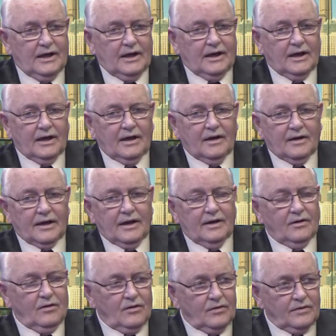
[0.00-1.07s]
uh,
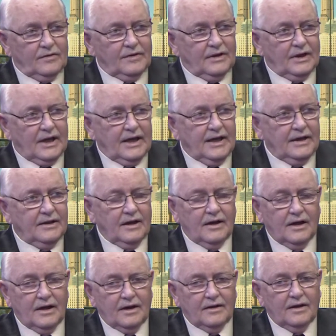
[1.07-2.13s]
get a hold of the Lion,
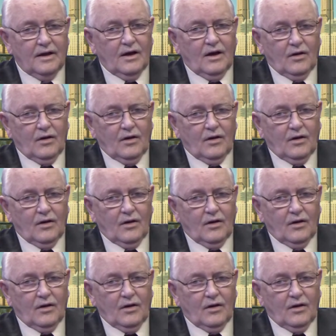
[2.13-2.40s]
uh,